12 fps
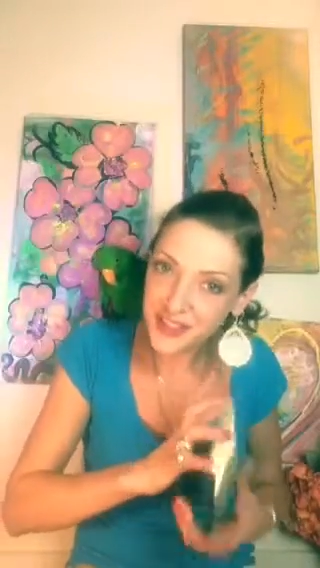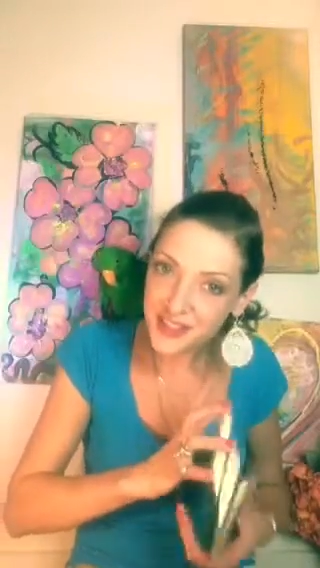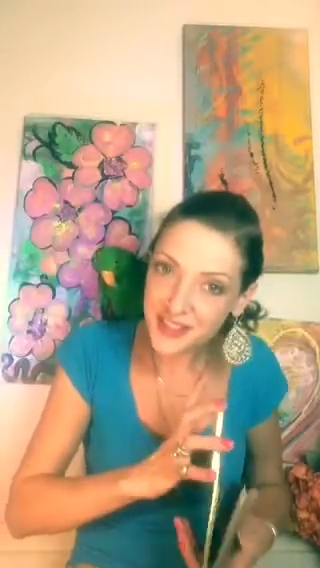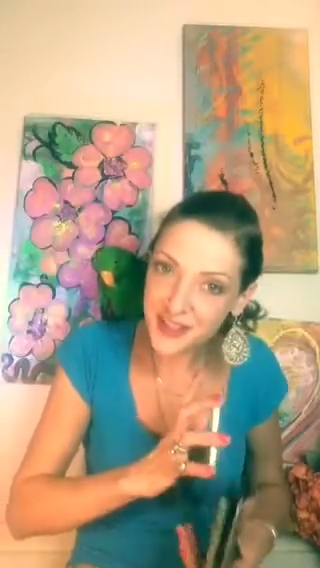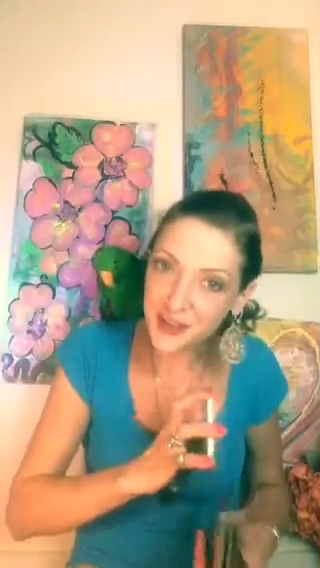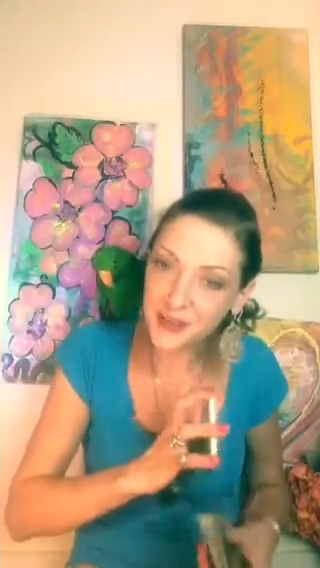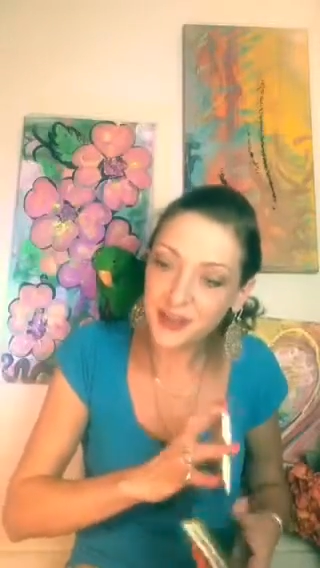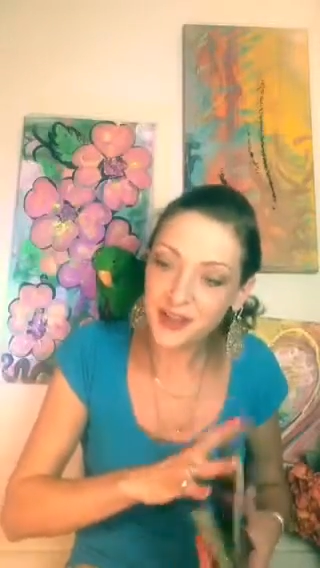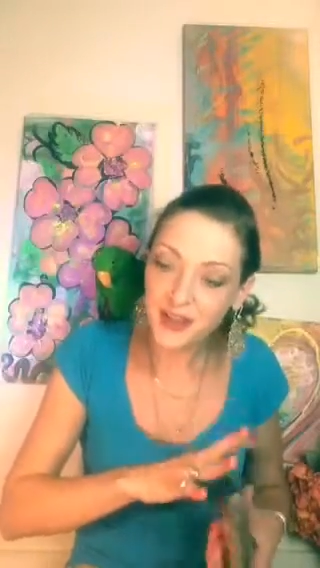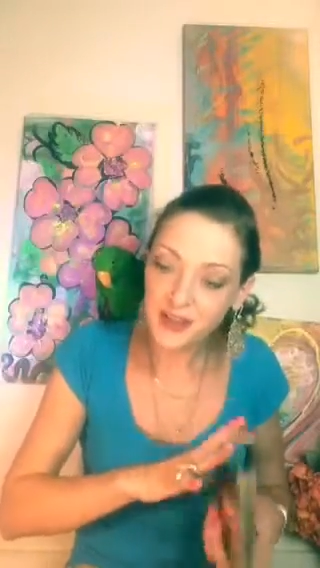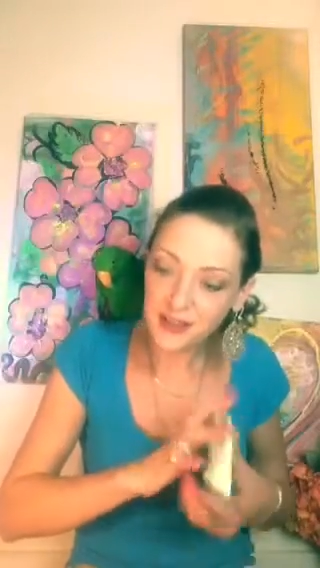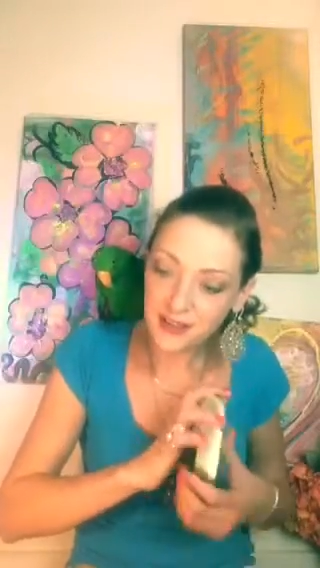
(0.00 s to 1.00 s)
So
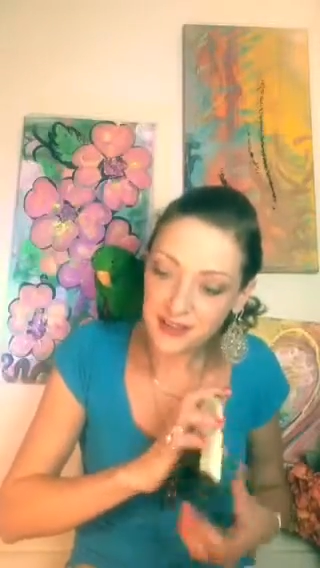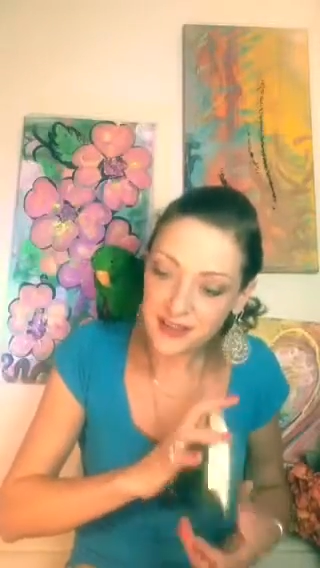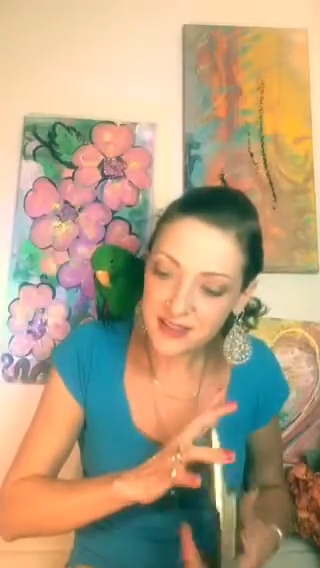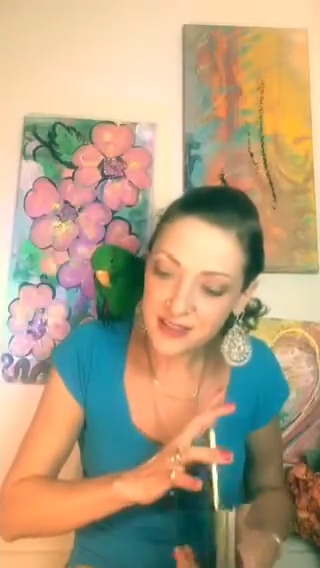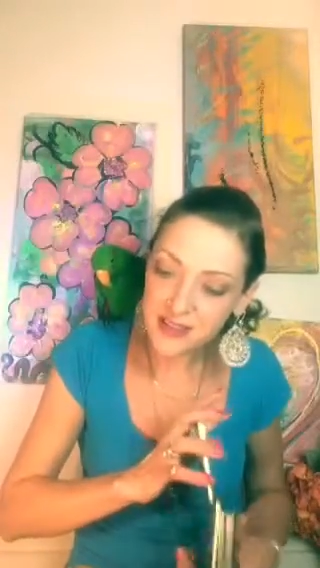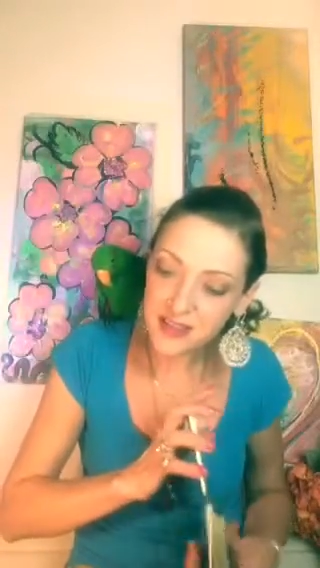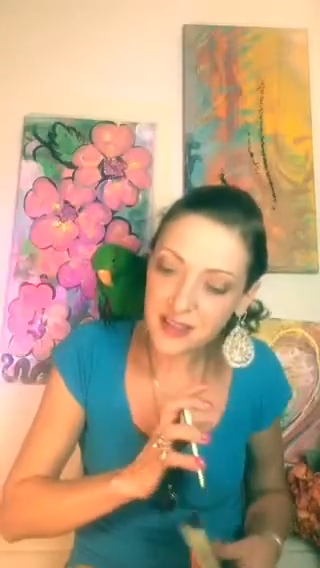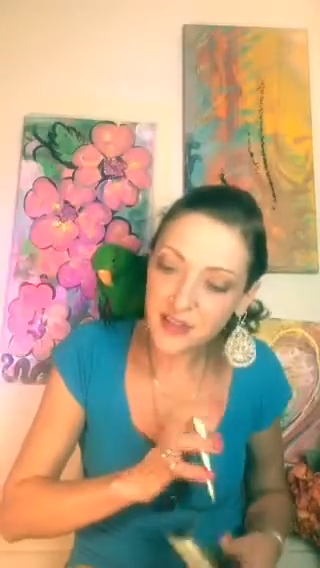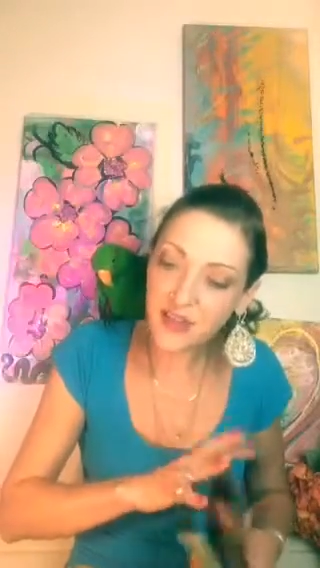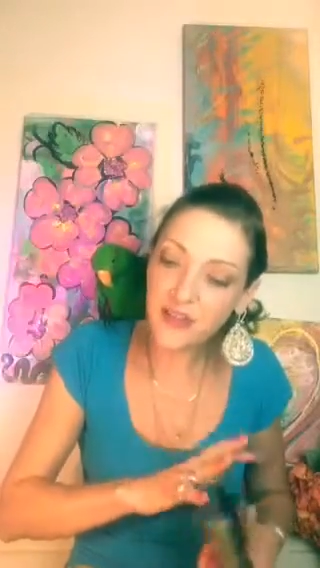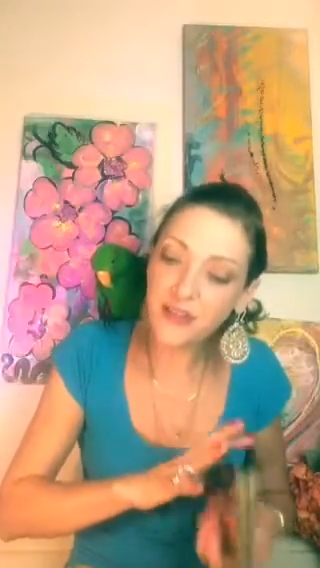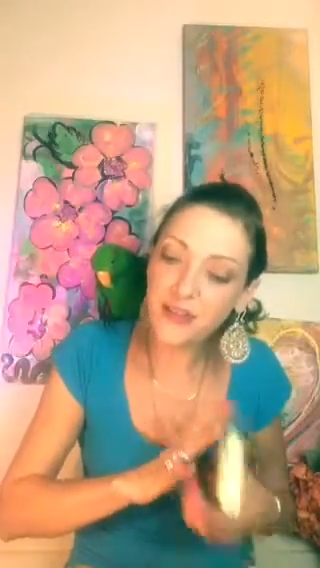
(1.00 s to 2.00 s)
let's just
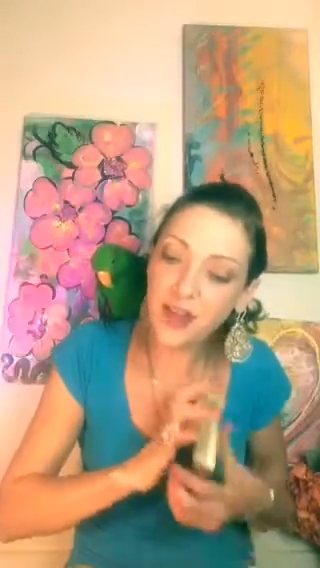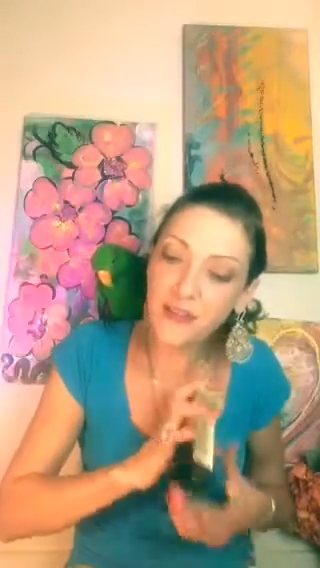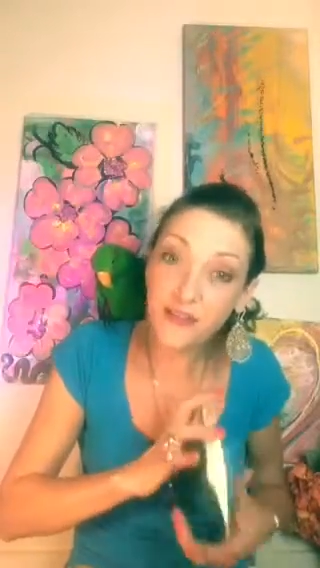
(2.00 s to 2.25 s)
give us a,